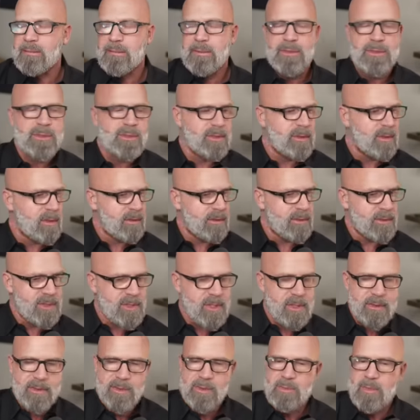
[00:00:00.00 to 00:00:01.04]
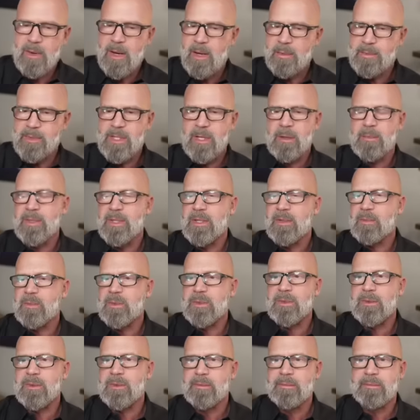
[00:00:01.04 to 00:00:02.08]
Just, you know, there's all these moms coming in
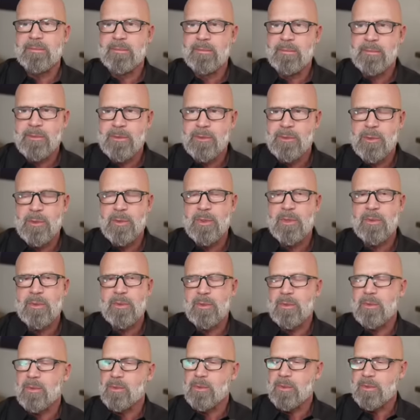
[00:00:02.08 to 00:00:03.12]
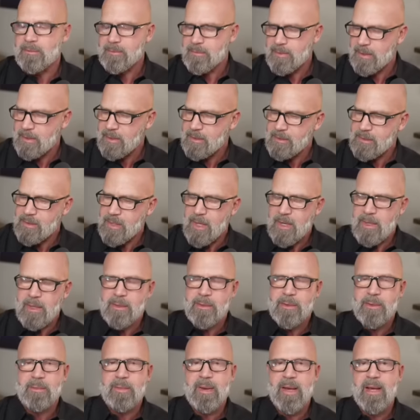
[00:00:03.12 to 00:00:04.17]
with their two-year-old with a fucking dot on
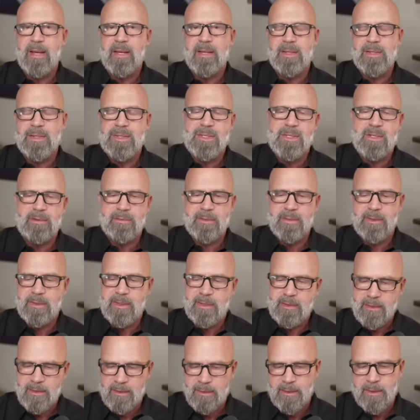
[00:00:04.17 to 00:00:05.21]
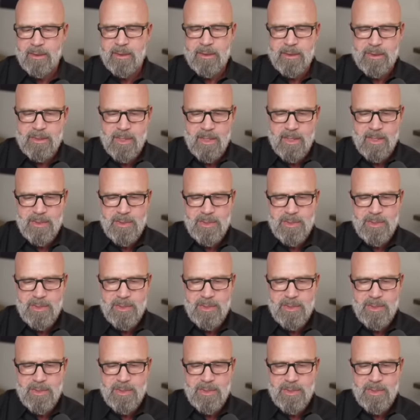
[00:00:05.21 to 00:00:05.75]
their back and a sniffle, and they think they're going to die.